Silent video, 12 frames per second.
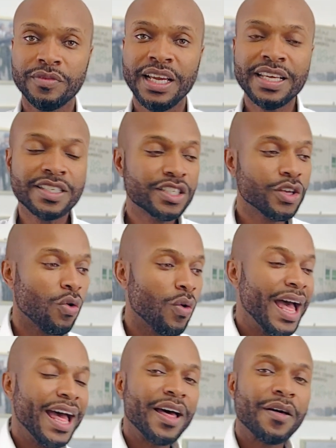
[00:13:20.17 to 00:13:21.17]
And so
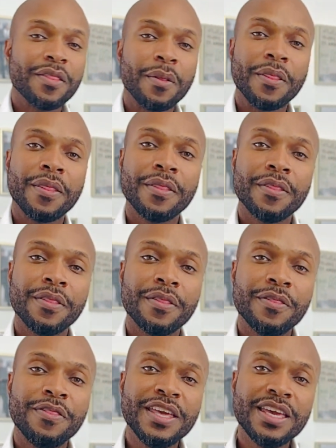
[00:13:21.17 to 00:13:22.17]

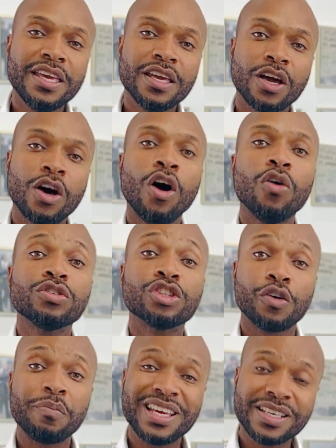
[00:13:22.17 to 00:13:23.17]
the
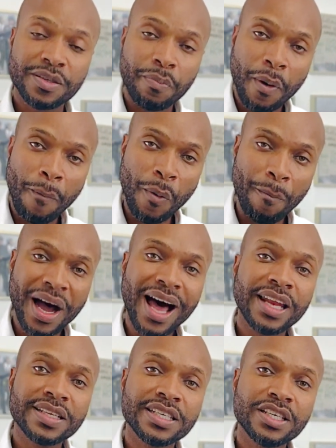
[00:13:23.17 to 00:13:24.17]
culture, because what
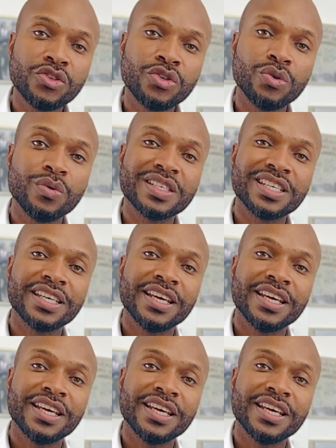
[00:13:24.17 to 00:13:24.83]
policies do is